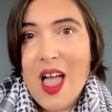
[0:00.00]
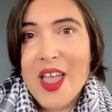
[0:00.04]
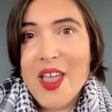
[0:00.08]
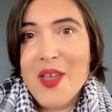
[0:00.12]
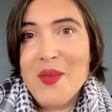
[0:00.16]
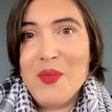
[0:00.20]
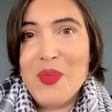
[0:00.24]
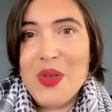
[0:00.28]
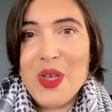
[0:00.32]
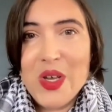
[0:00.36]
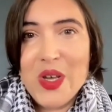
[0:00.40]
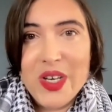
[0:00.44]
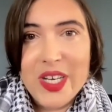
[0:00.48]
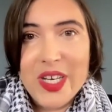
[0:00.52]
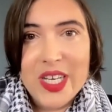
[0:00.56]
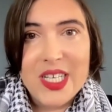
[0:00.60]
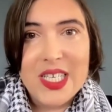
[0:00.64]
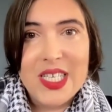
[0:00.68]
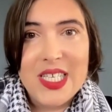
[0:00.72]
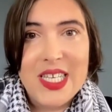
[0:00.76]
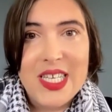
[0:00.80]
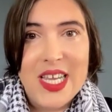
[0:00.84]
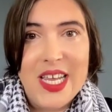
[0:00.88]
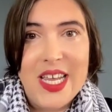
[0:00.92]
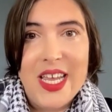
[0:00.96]

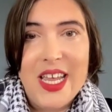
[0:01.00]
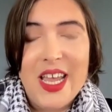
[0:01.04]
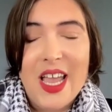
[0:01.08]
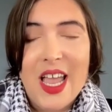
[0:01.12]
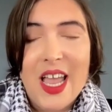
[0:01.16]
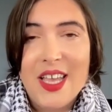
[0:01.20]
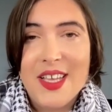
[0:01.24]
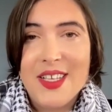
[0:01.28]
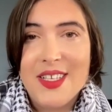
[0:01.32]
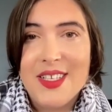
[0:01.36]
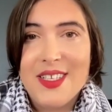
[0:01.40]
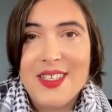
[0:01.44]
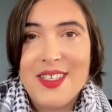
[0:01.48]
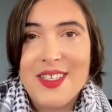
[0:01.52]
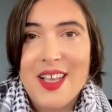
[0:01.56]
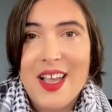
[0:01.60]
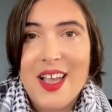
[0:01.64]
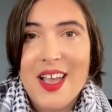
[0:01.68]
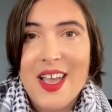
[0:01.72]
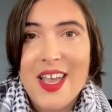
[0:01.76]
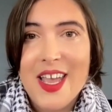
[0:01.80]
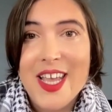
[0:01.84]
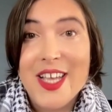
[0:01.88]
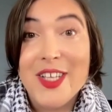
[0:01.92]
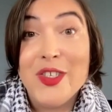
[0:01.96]
impunity
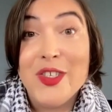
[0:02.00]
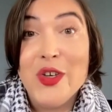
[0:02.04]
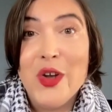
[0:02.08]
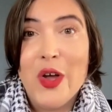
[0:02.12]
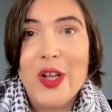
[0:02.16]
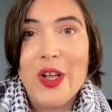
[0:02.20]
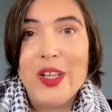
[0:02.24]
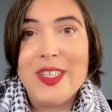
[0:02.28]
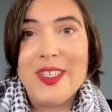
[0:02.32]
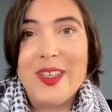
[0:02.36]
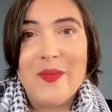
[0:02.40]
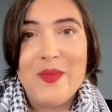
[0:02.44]
is not